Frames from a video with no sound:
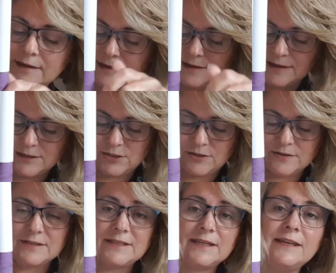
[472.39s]
And as you
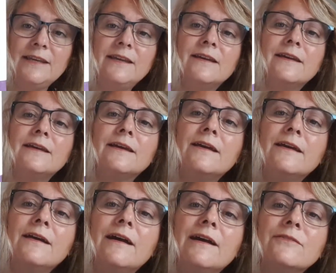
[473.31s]
can see,
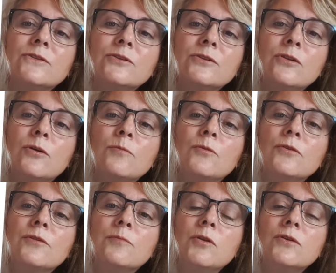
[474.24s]
I've got a lot more
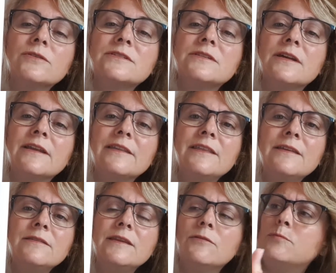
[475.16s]
of the blocks done. I
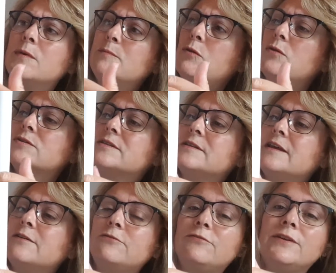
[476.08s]
think, no, my blocks are
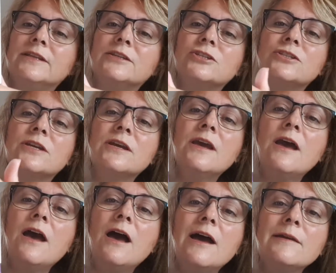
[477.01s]
now finished.
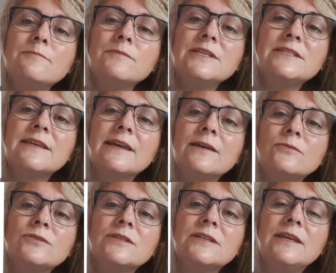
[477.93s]
I
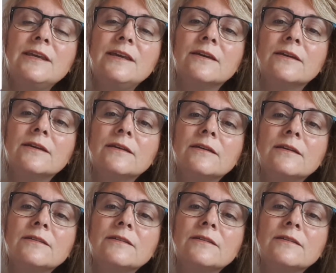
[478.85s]
miscounted here.